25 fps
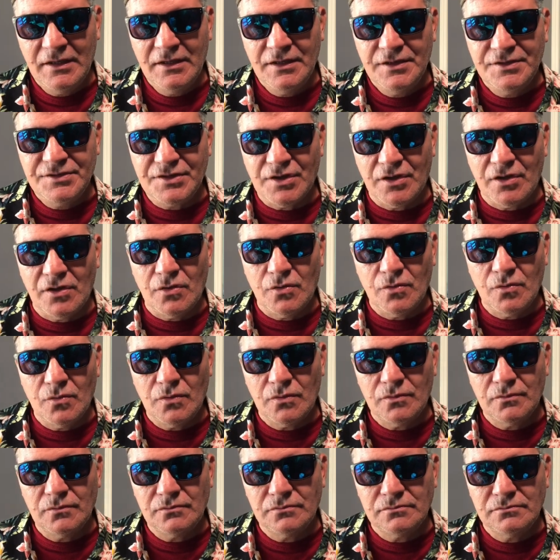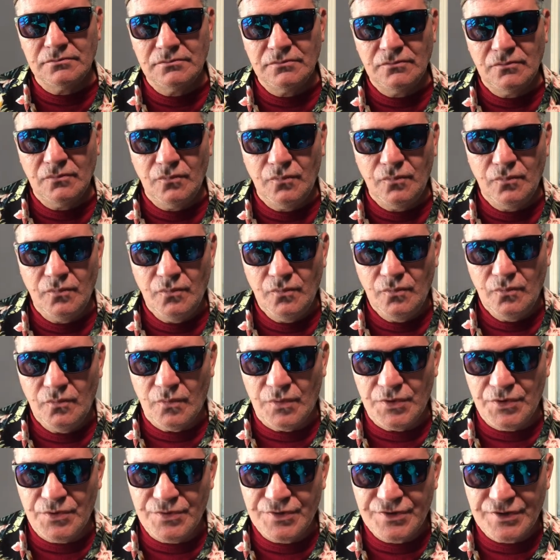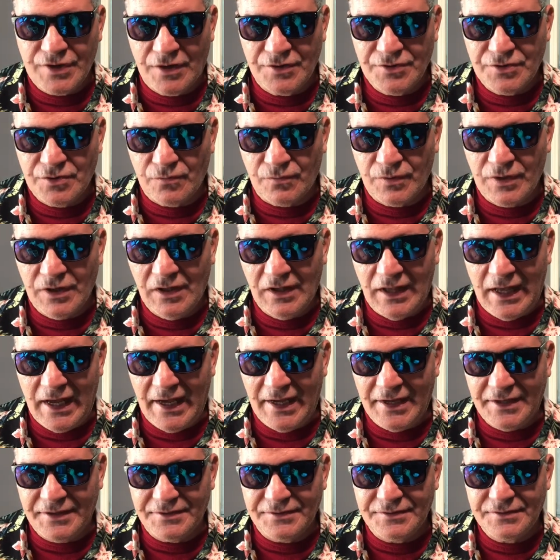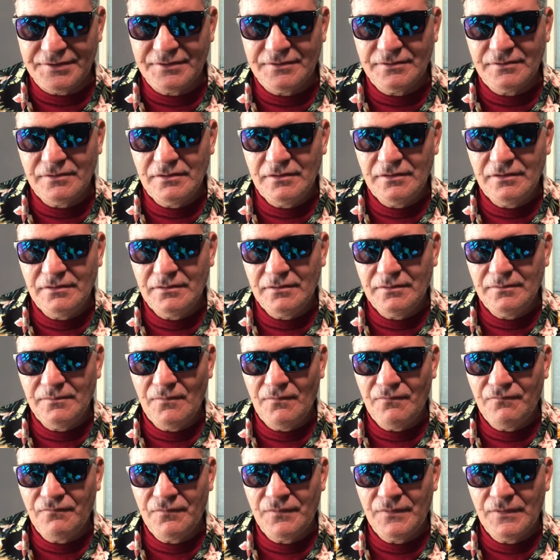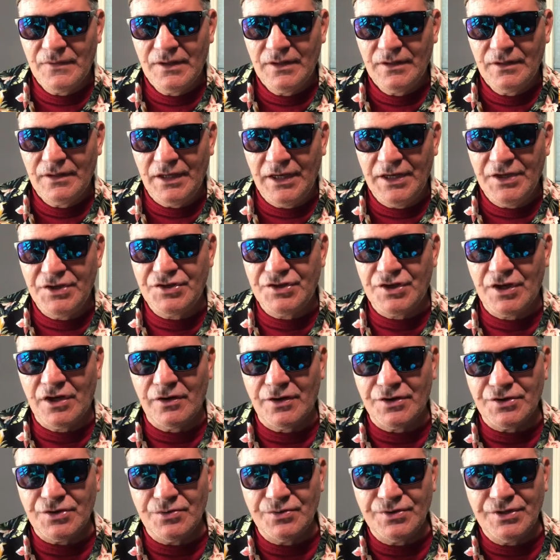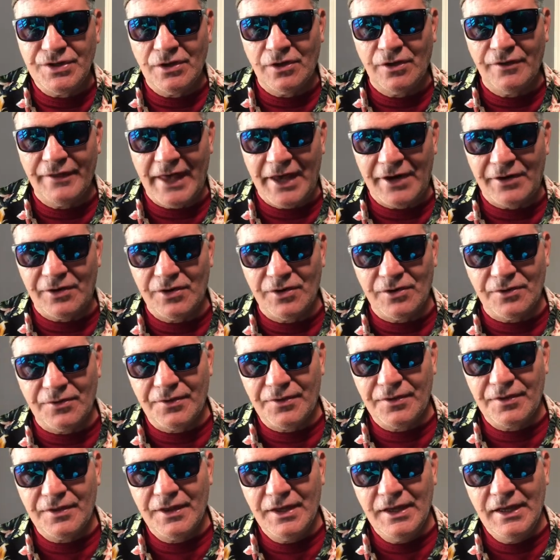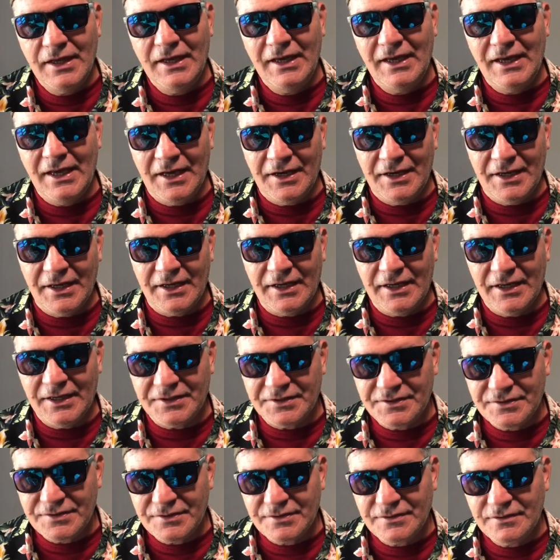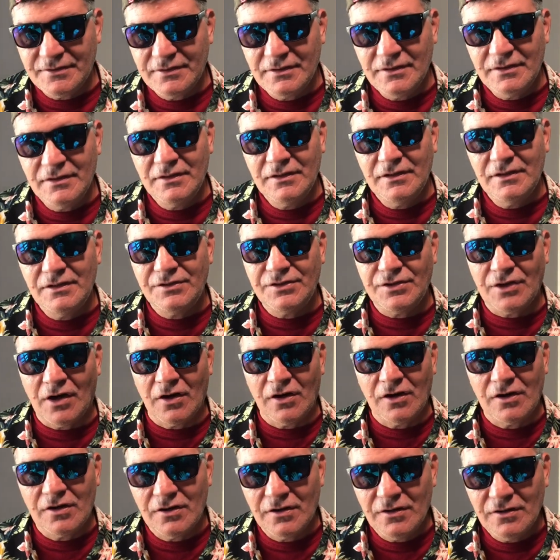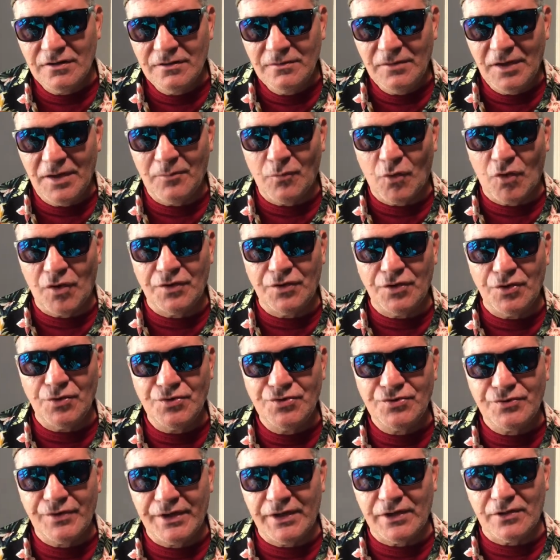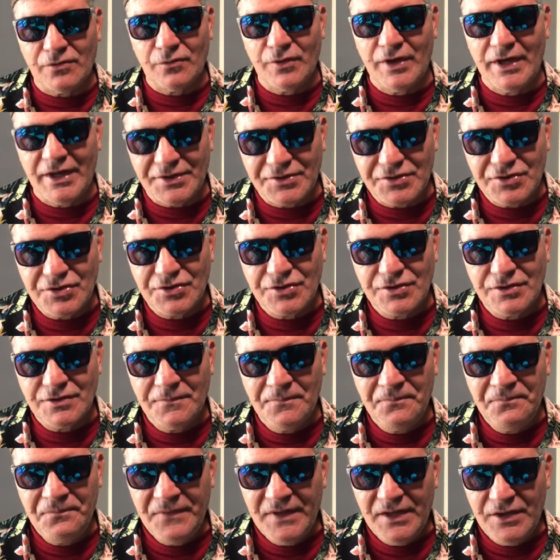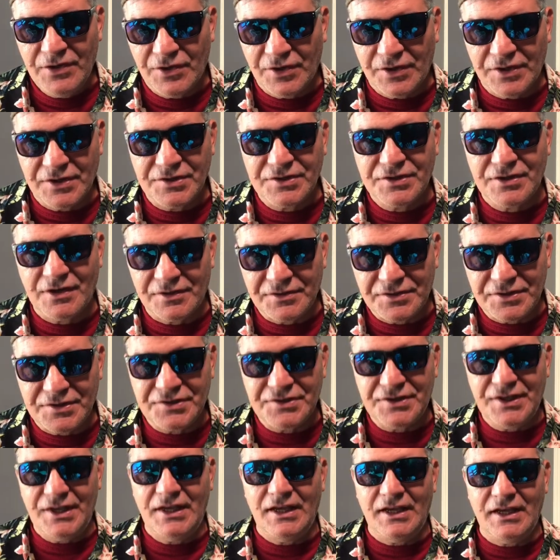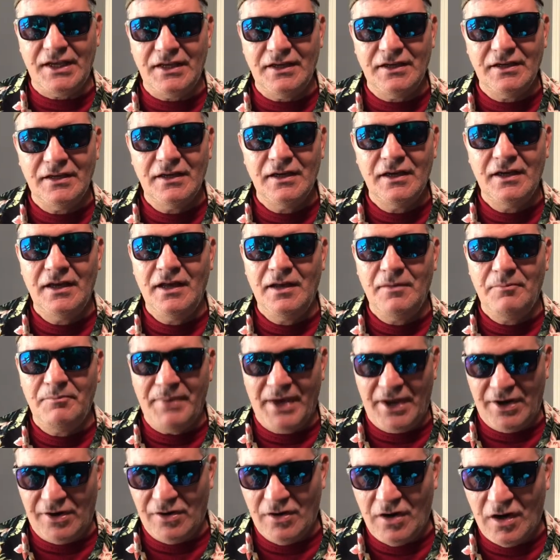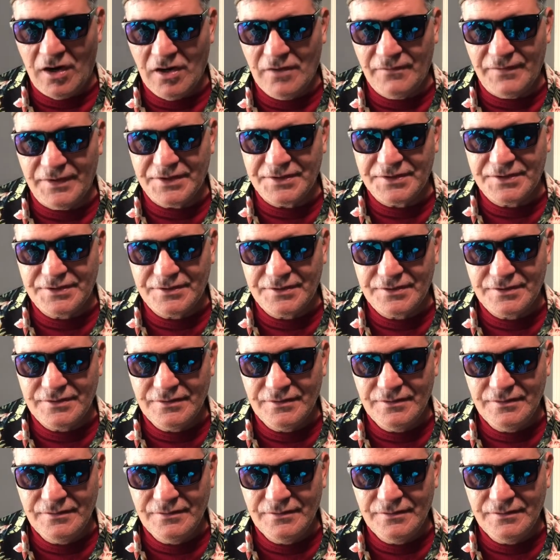So when you start to realize each year as you till that earth and it gets darker and more nutrient rich, you're gonna start to see better harvests,